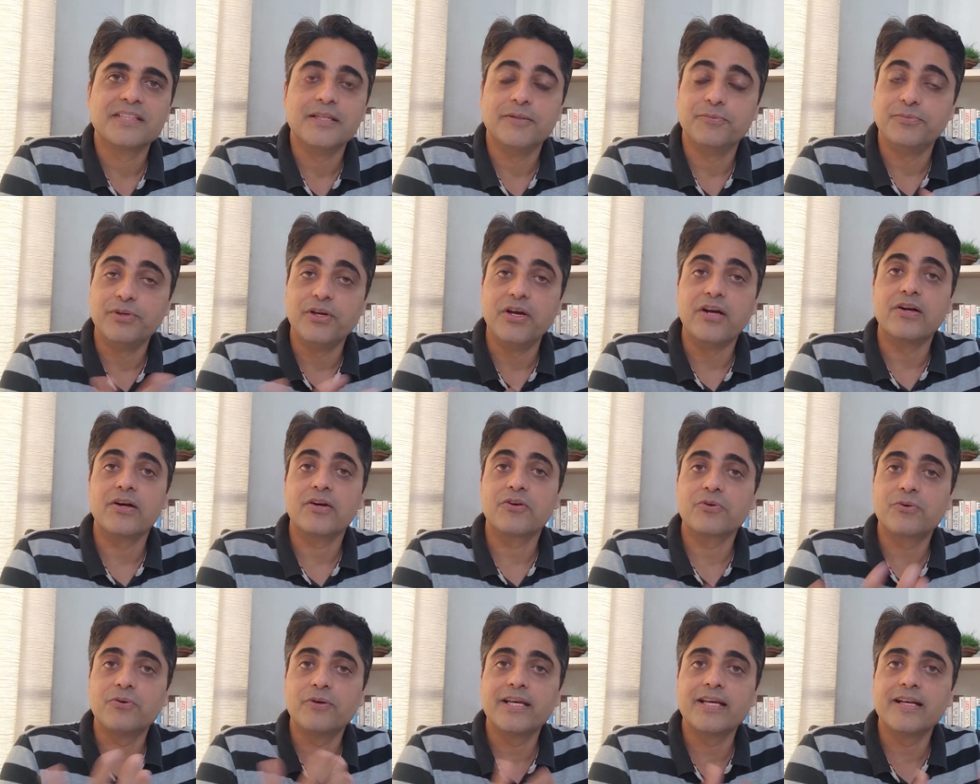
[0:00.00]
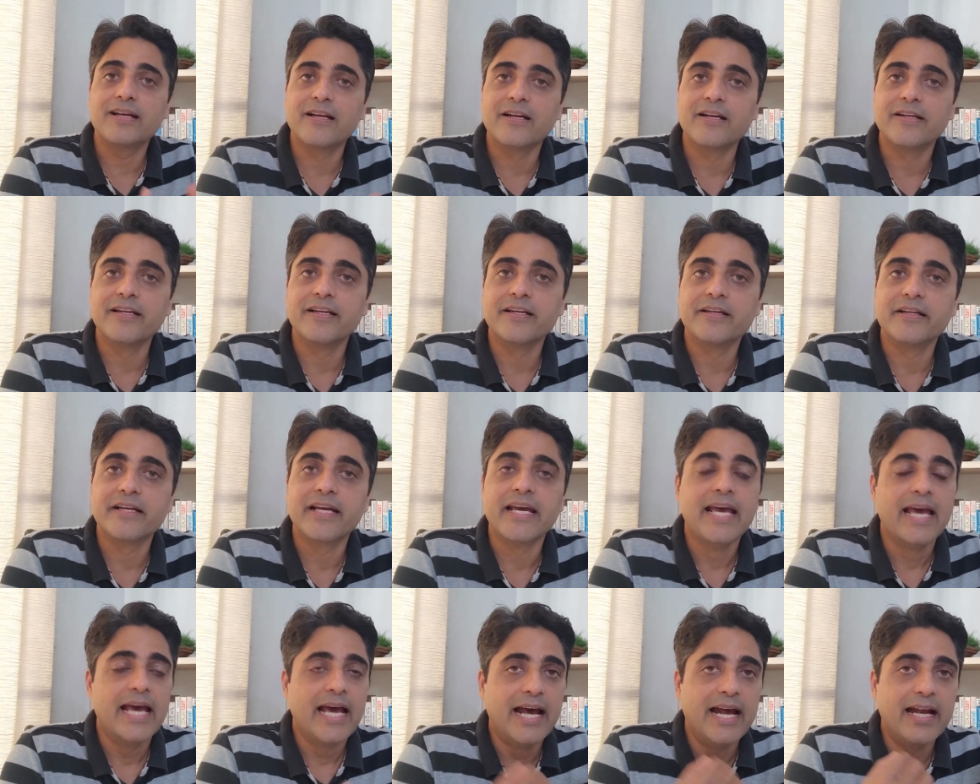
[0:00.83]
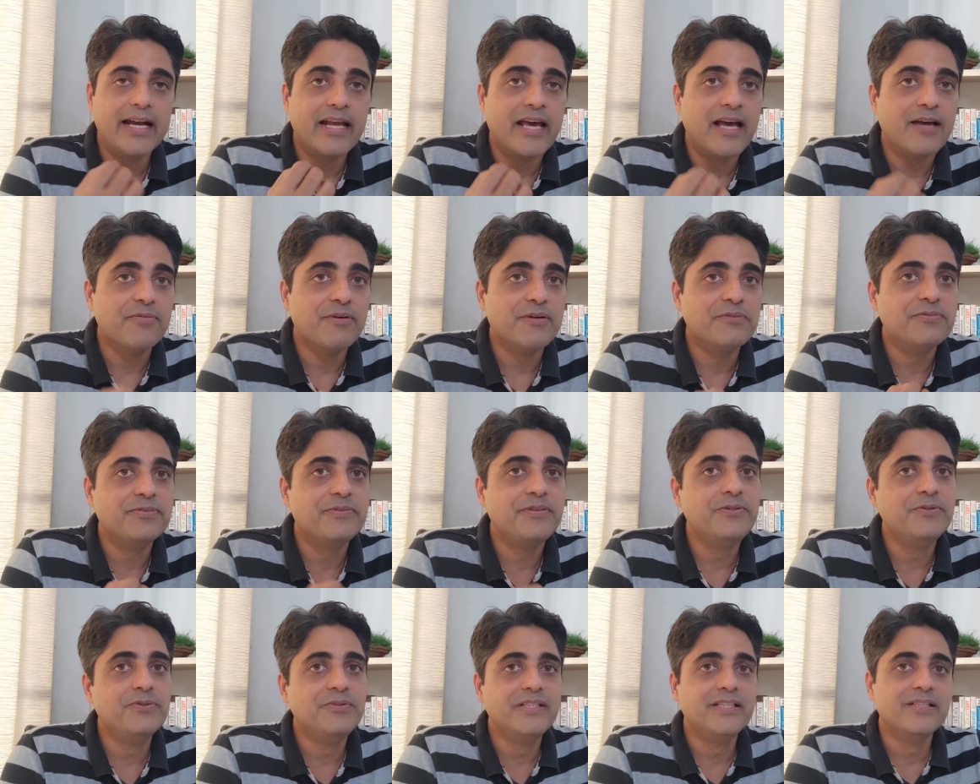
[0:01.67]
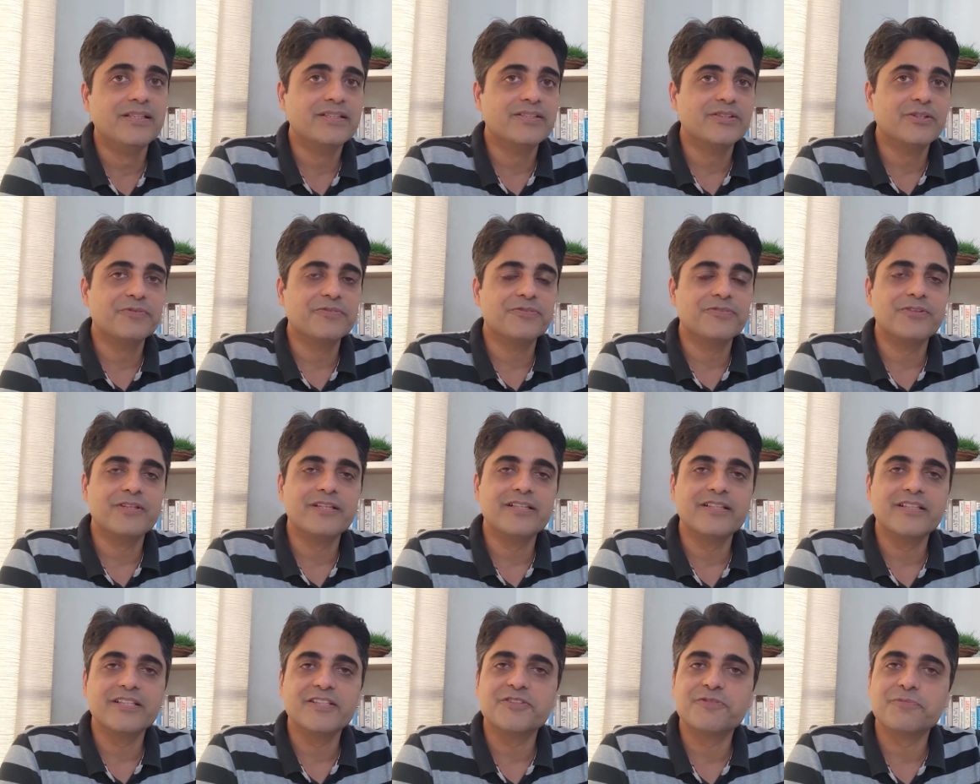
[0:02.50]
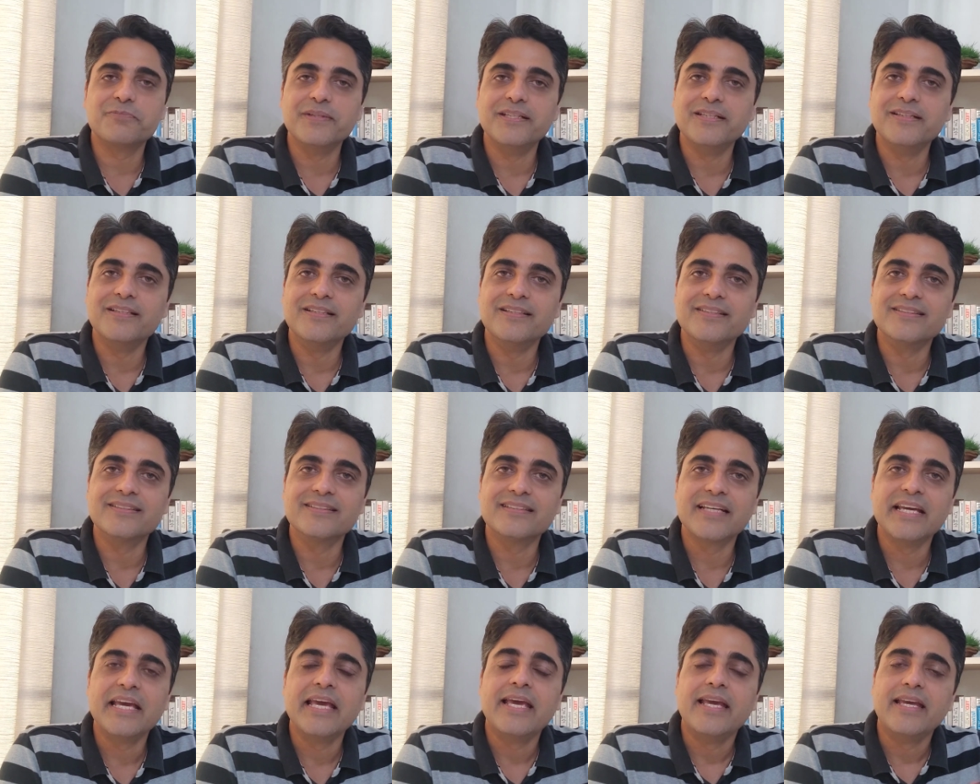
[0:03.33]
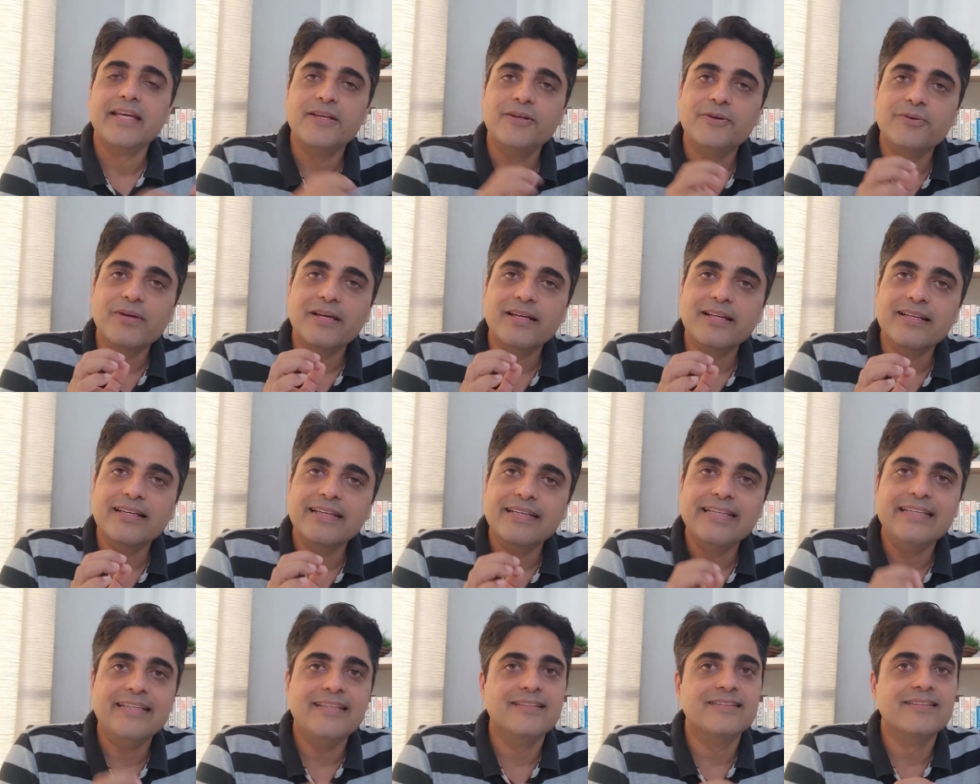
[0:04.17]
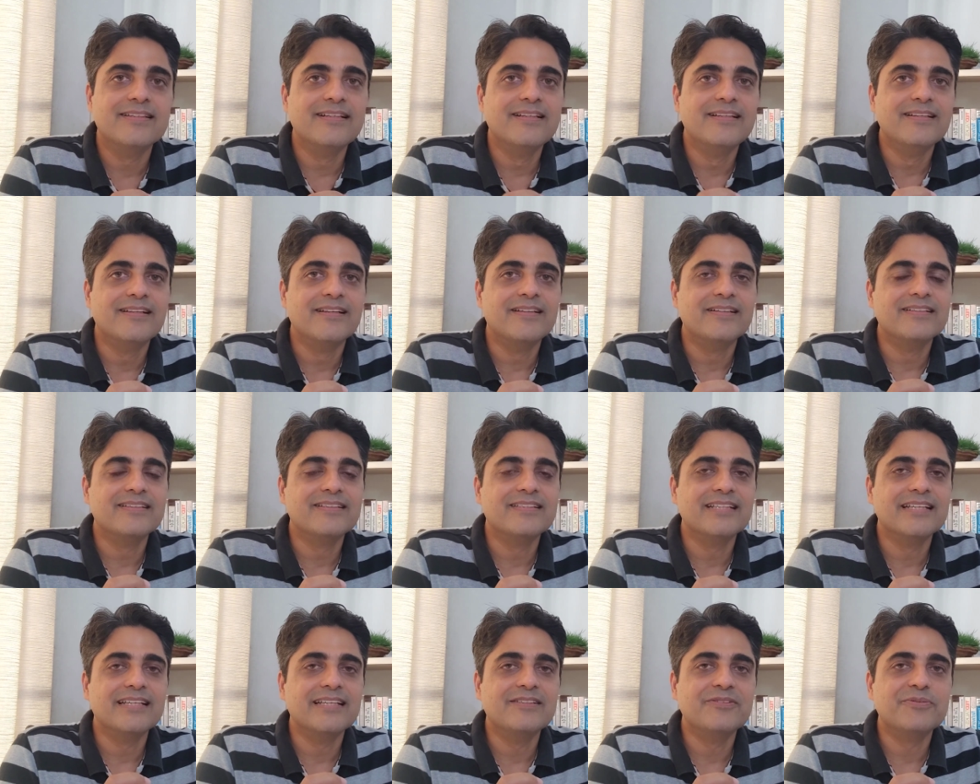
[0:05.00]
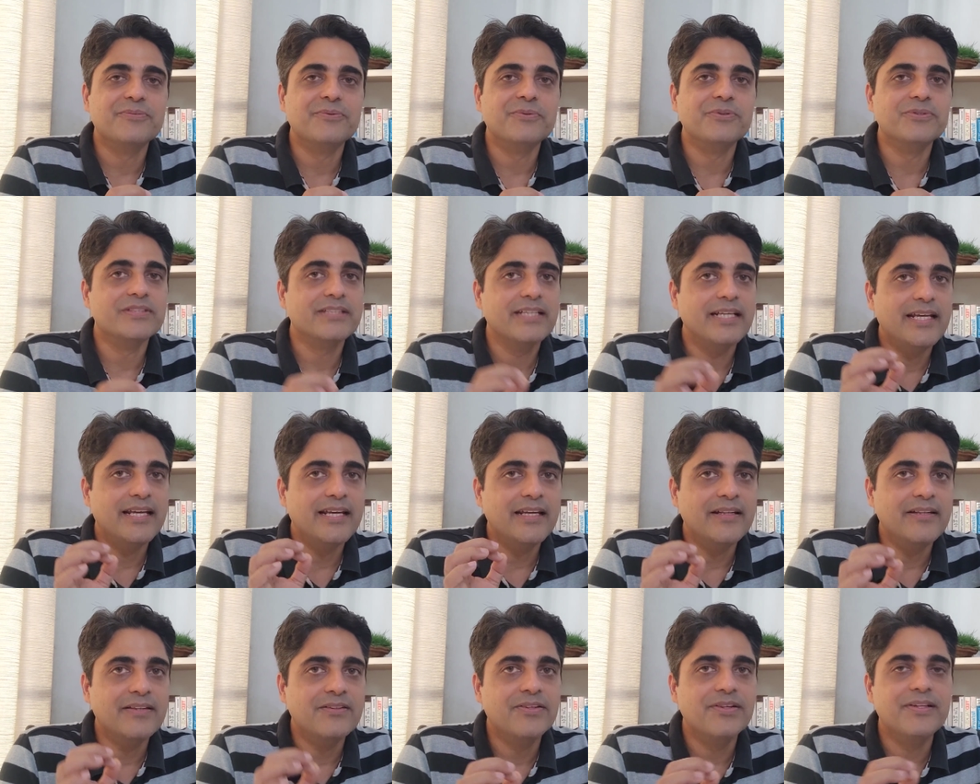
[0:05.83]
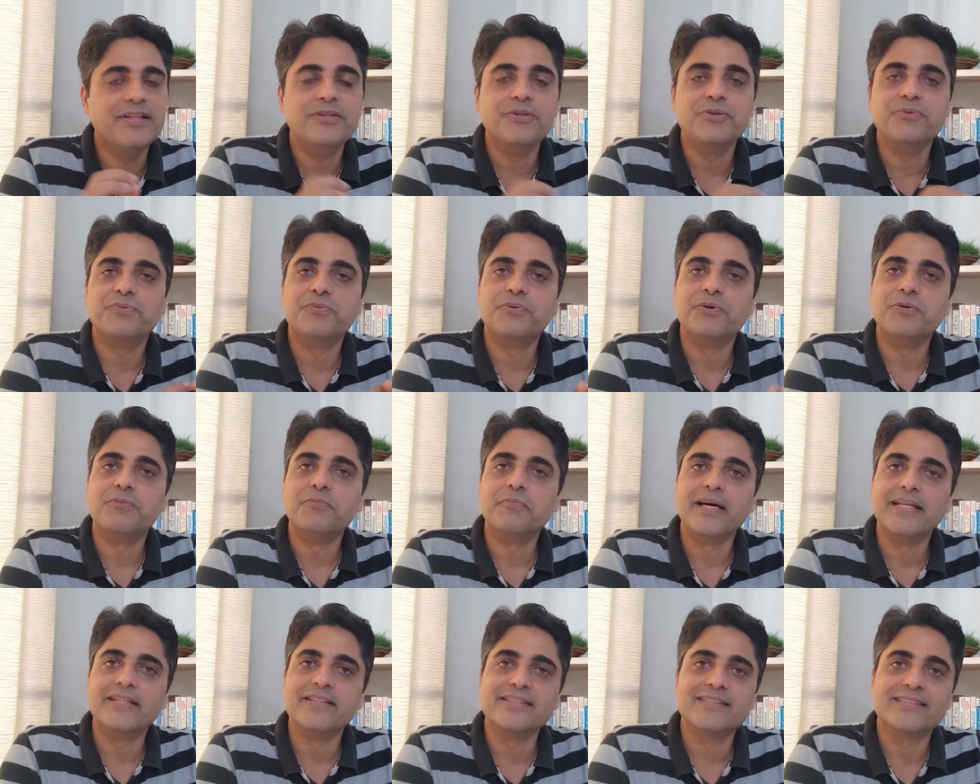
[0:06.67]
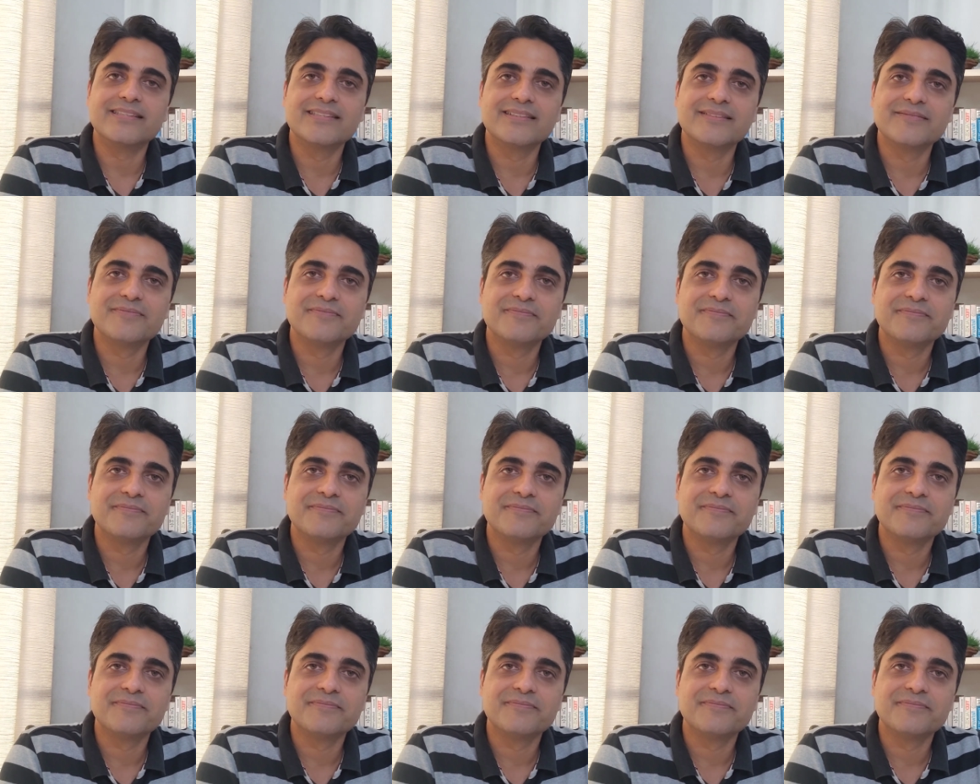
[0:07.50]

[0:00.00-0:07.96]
If you are a quick learner and have a few years of work experience, you can easily learn Salesforce in three to four months.